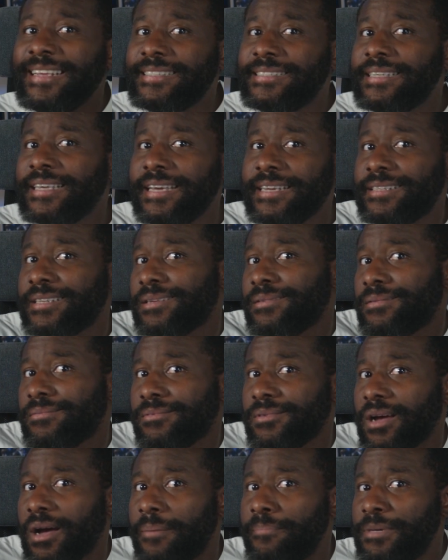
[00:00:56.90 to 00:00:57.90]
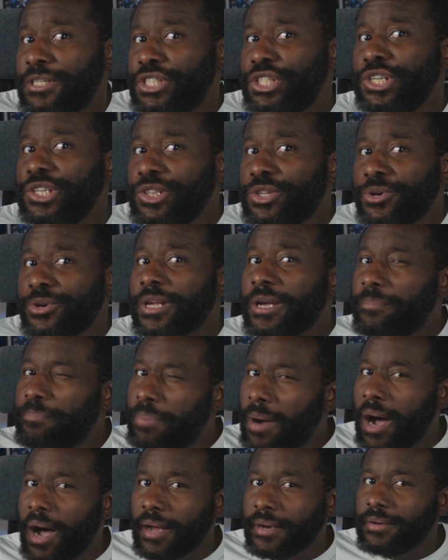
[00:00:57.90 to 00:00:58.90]
is it a machine learning
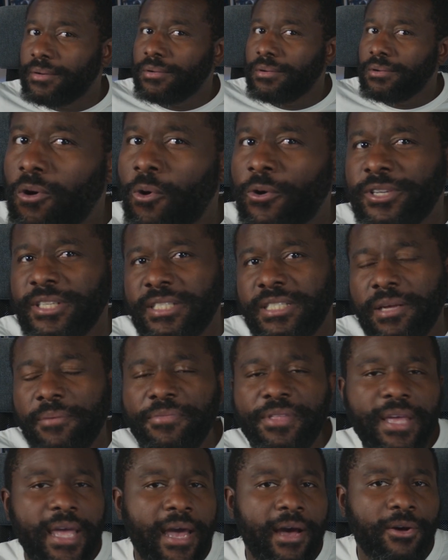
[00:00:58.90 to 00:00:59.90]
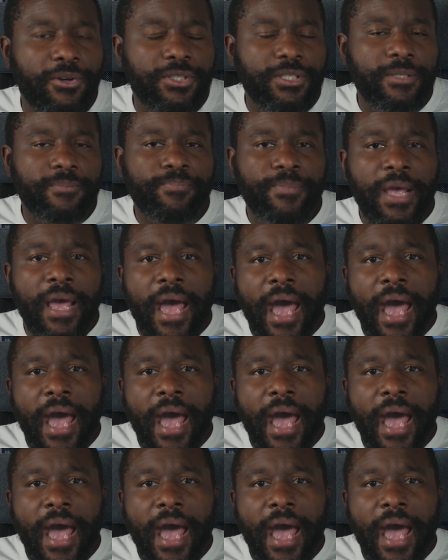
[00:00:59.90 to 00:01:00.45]
bot? Or is it something else?